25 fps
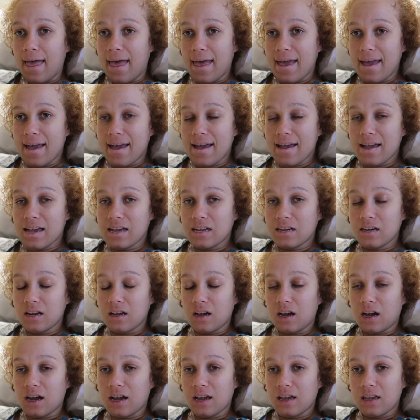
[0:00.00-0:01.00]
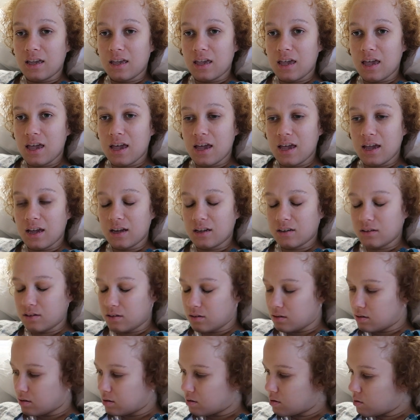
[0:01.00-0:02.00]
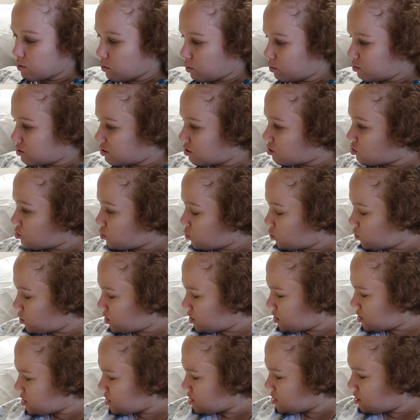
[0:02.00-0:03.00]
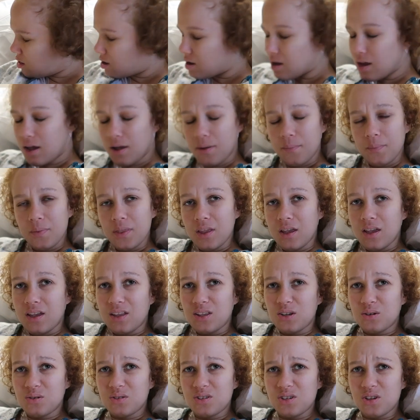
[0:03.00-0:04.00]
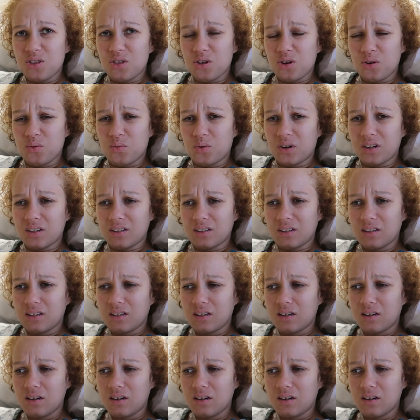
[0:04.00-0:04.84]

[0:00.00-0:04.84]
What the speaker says: and I can't, what was the third one? Here's the third one.